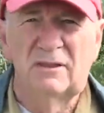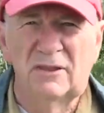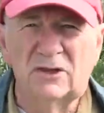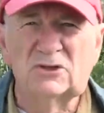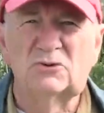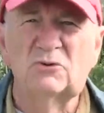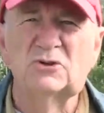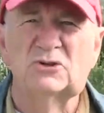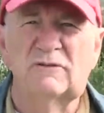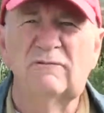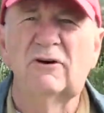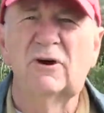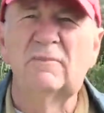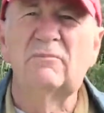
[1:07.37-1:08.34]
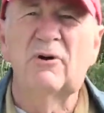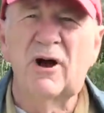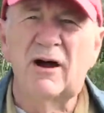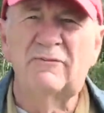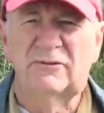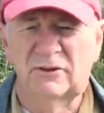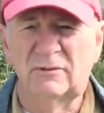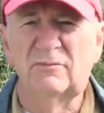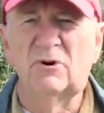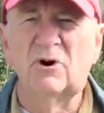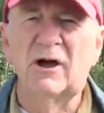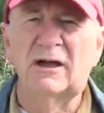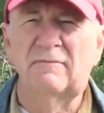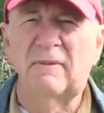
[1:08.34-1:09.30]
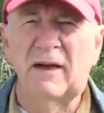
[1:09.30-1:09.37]
this was a very profitable
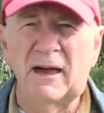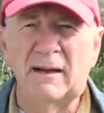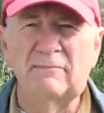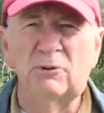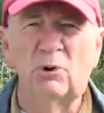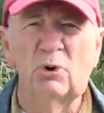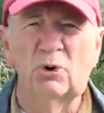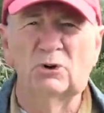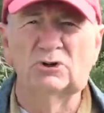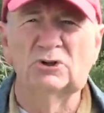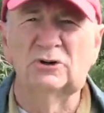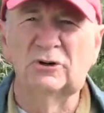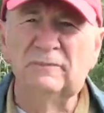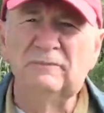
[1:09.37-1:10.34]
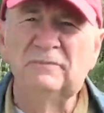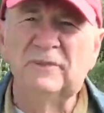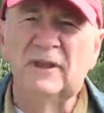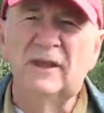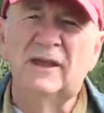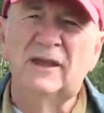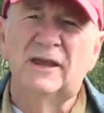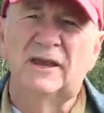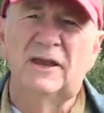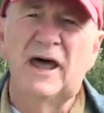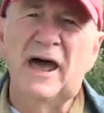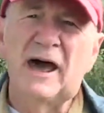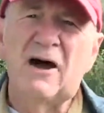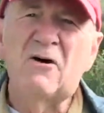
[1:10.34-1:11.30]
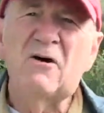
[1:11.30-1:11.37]
apple orchard.
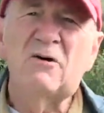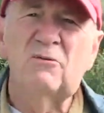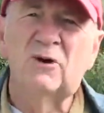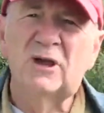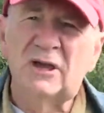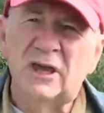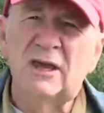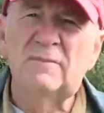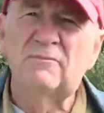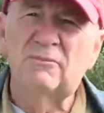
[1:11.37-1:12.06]
Now we keep